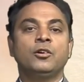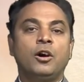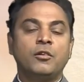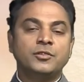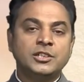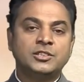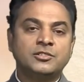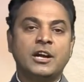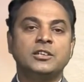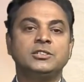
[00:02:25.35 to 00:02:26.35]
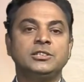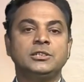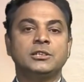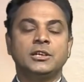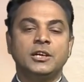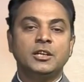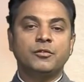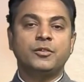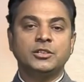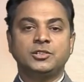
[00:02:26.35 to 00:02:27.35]
of this strategy in the
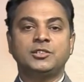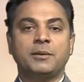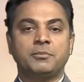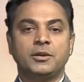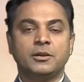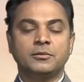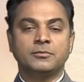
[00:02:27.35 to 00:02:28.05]
first chapter.